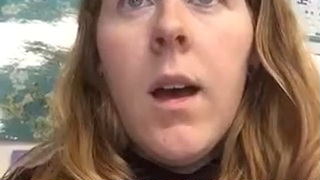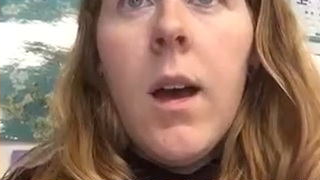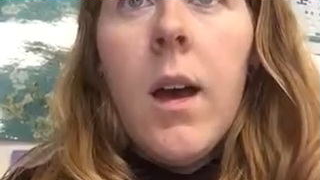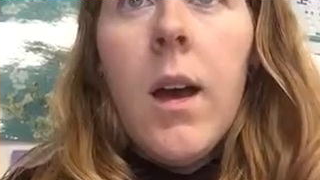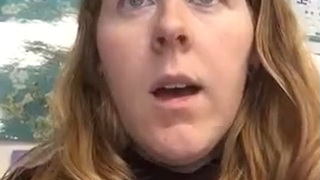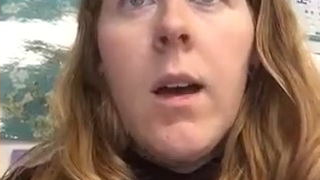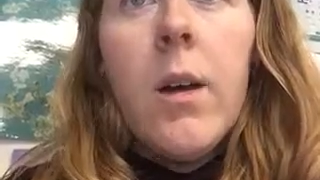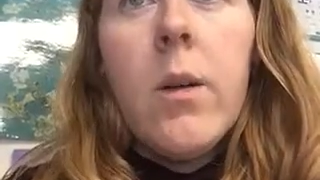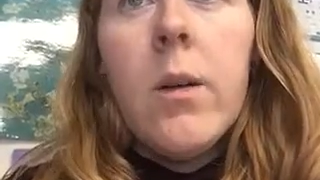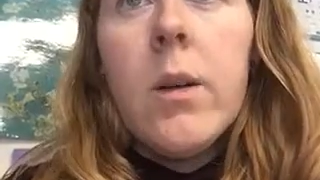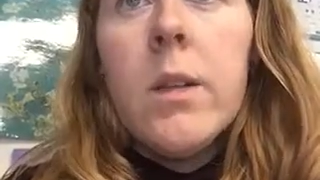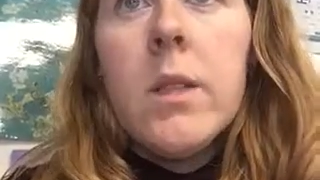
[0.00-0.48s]

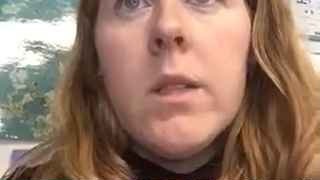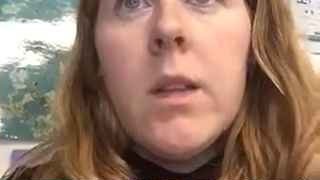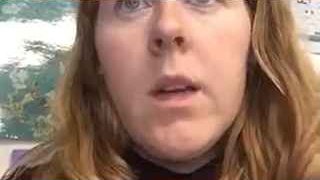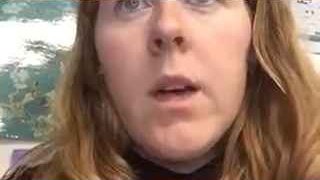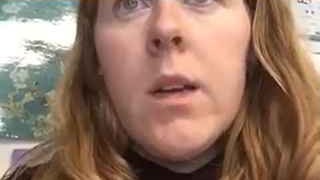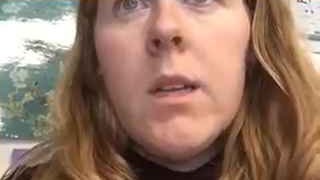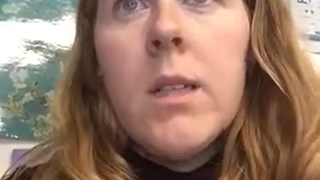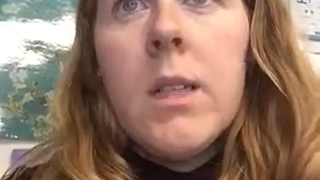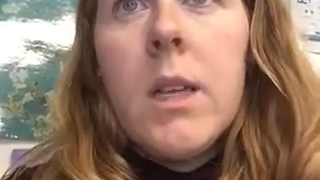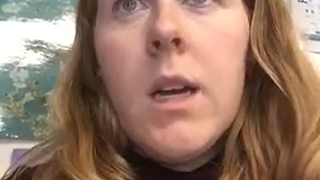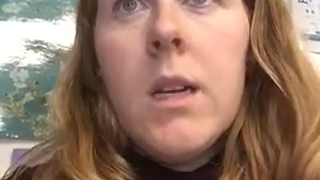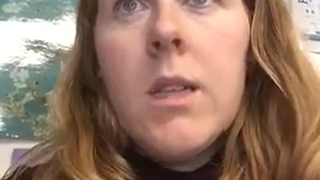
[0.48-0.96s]
I always
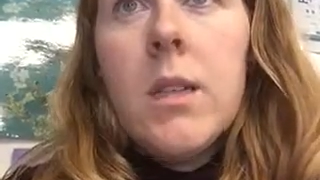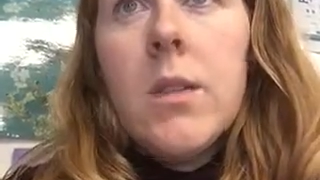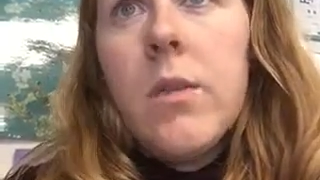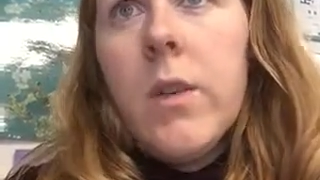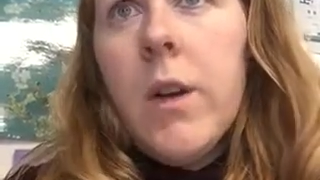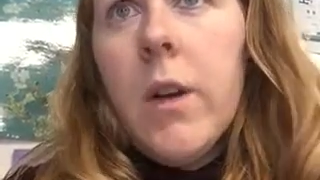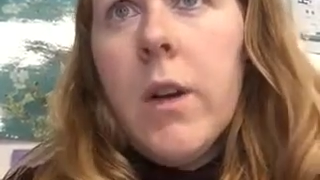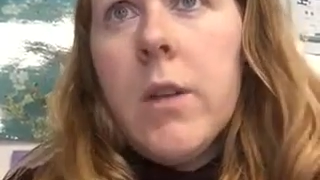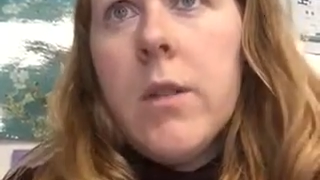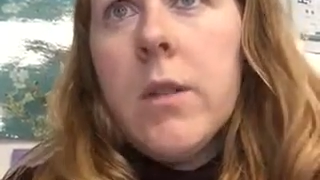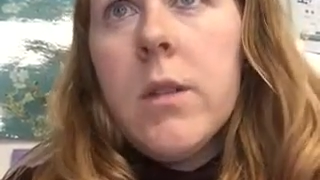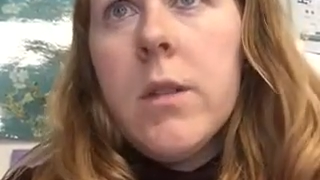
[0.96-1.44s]
saw his eyes
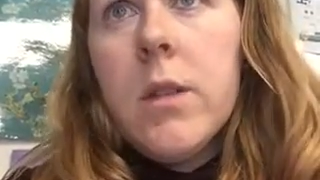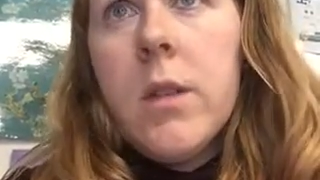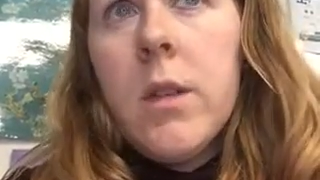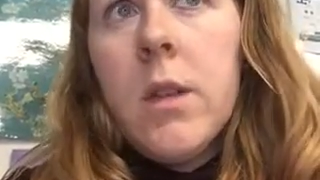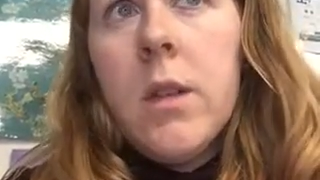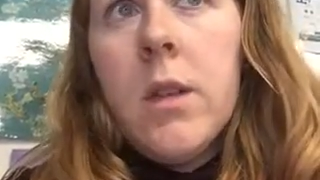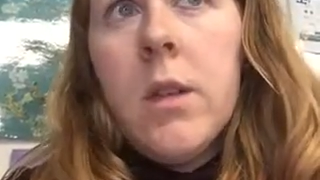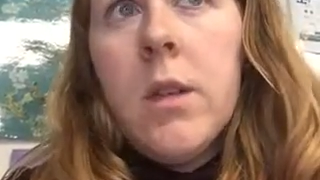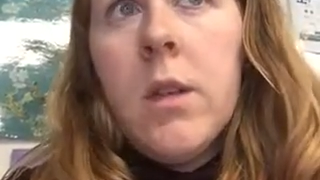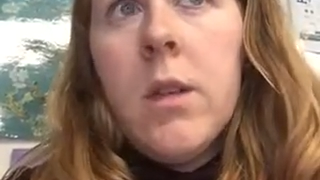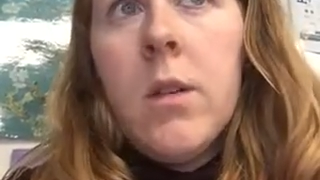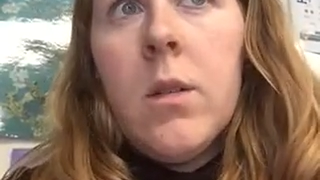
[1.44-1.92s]
first
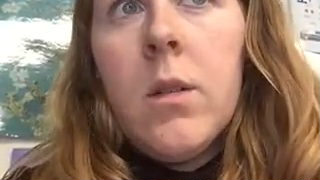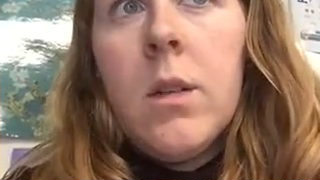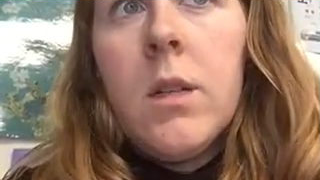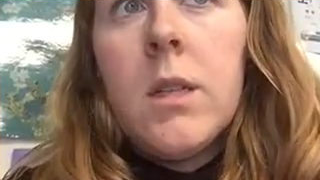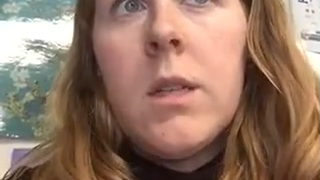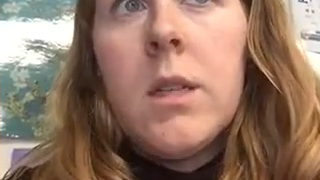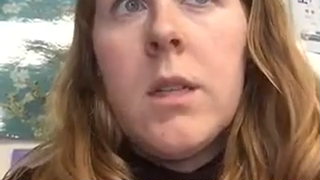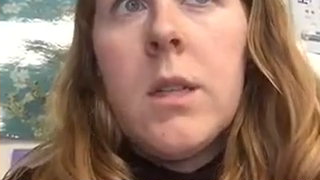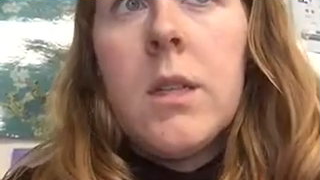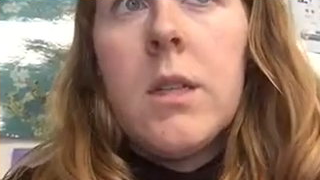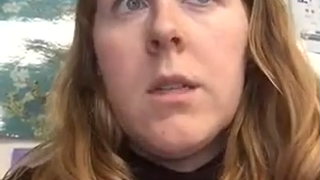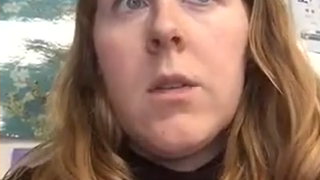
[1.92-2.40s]
and then
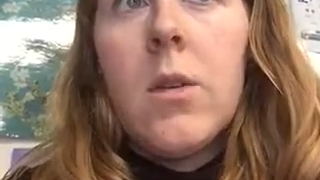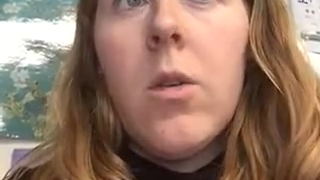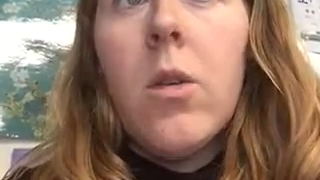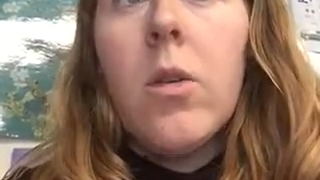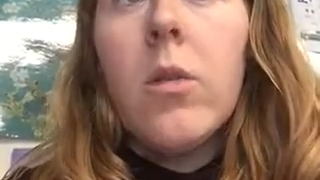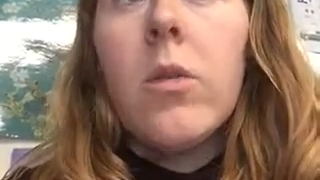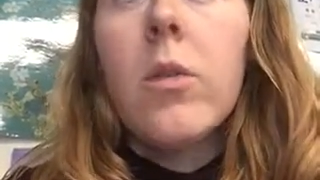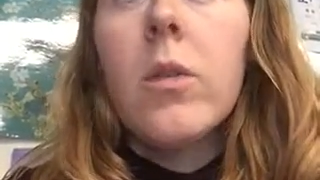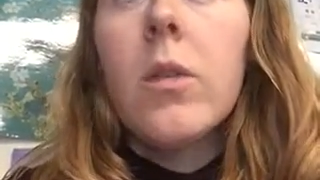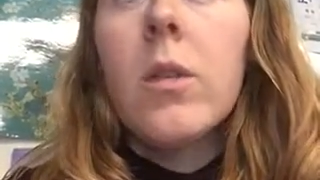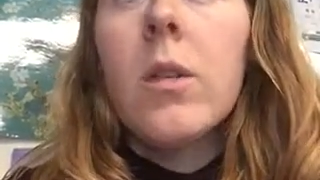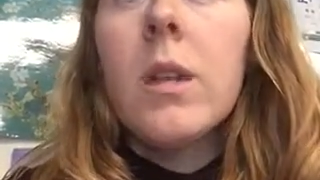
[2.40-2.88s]
noticed his
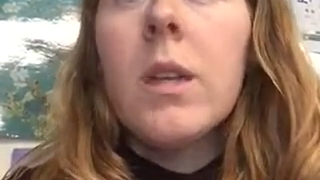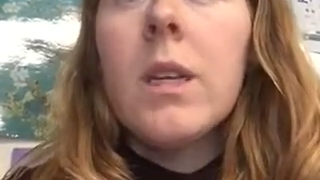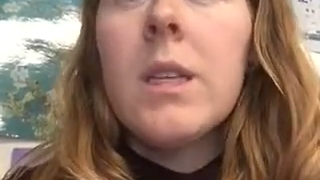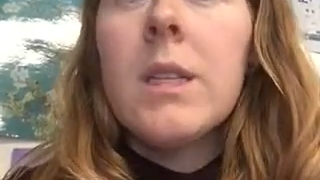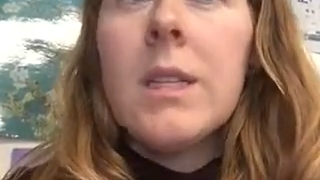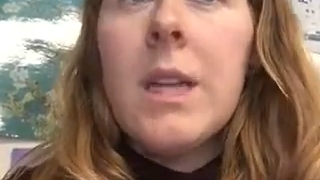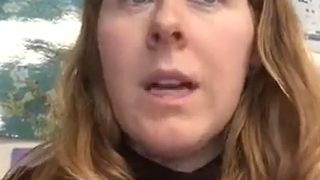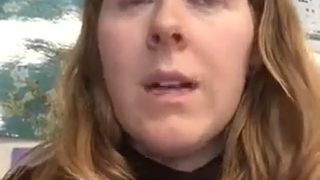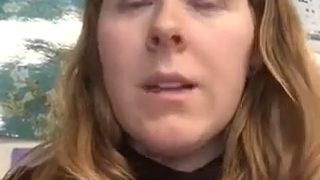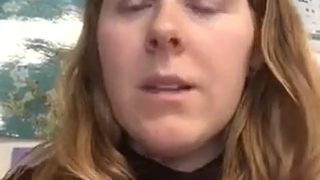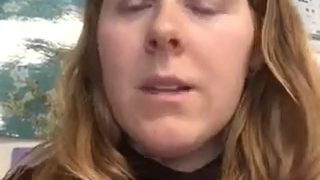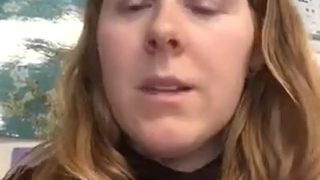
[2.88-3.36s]
overly
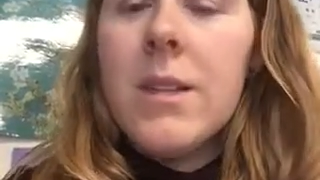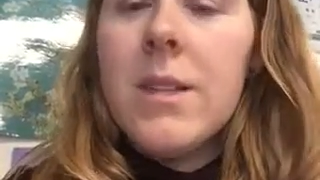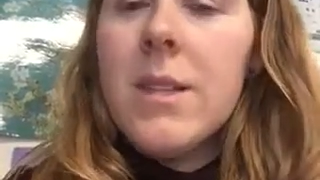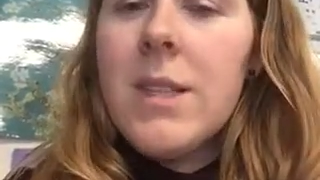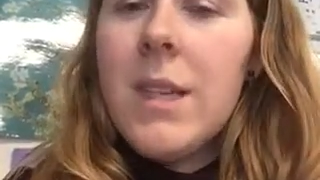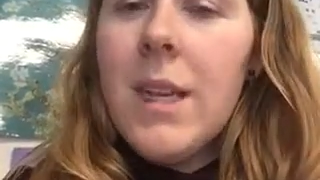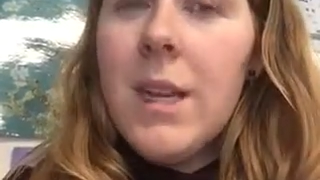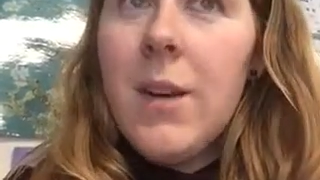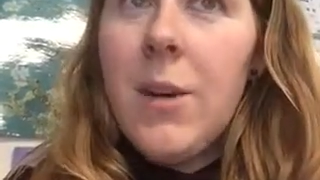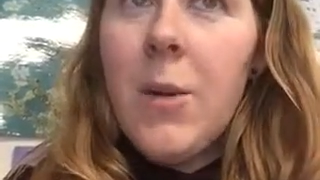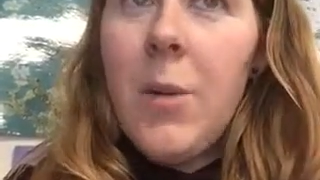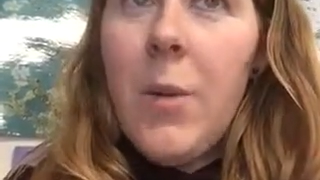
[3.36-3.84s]
zealous
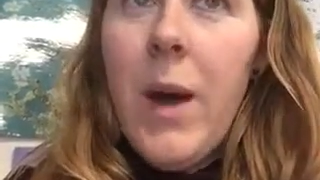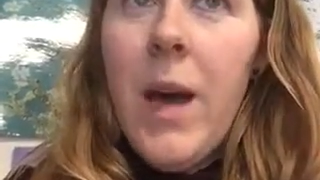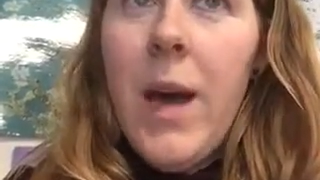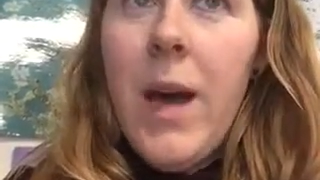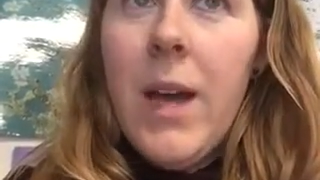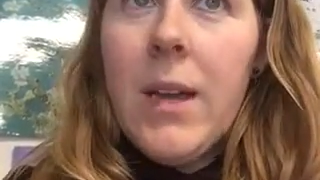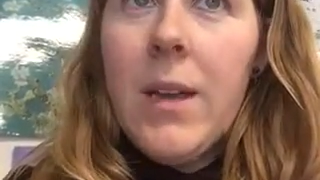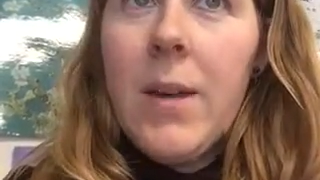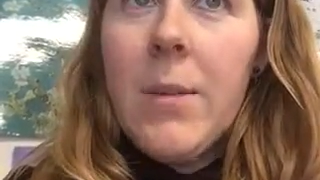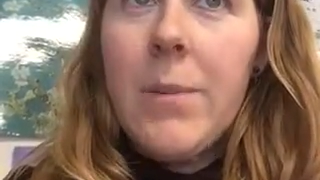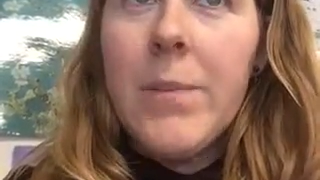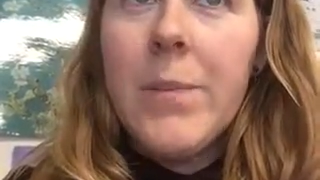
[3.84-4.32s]
tail
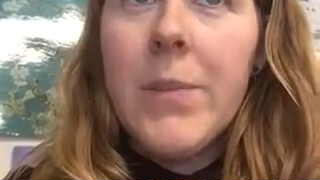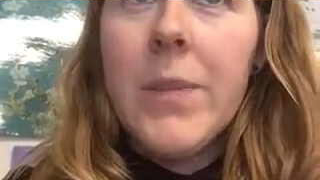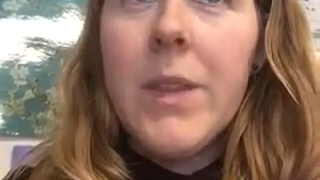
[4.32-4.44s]
wag.